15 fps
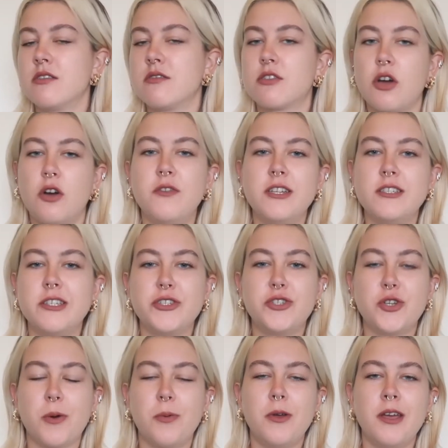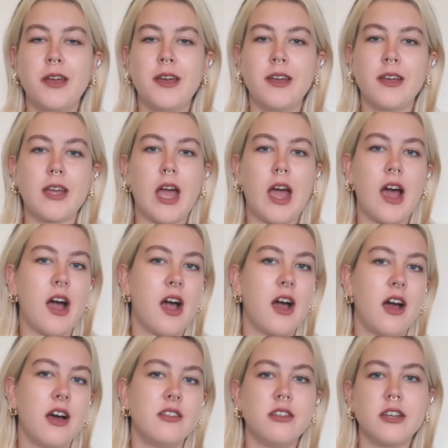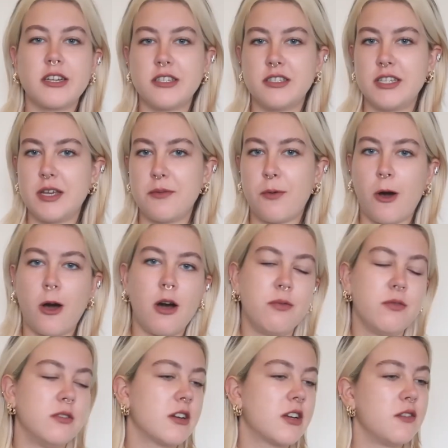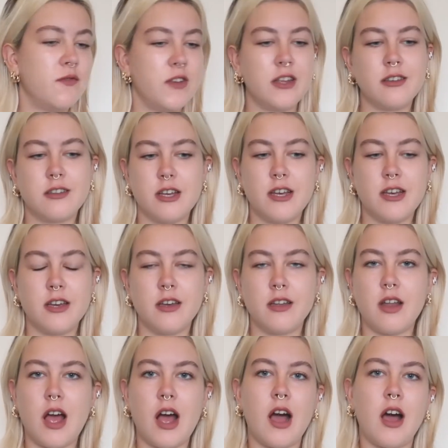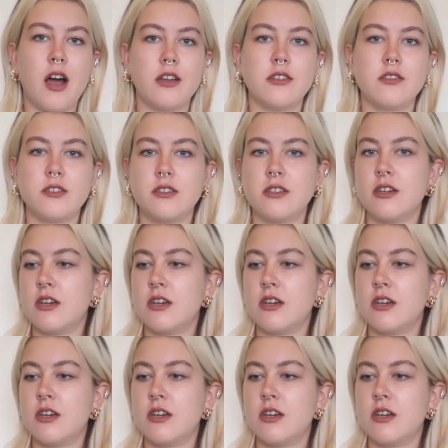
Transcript: go vintage shopping and look at Depop and look at Vinted and